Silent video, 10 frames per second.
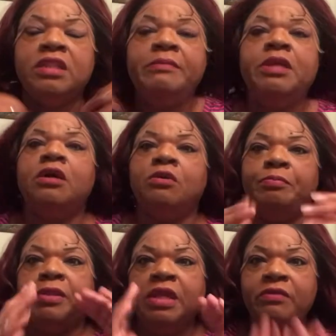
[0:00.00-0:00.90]
Let me go
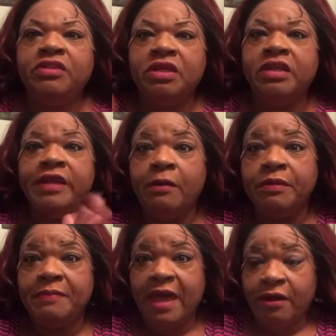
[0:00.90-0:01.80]
play with it and I'll
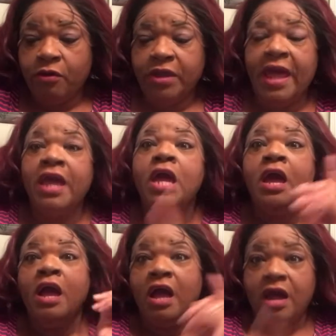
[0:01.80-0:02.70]
be back, okay?
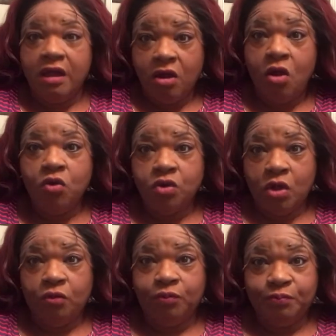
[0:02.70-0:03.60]
Hold on.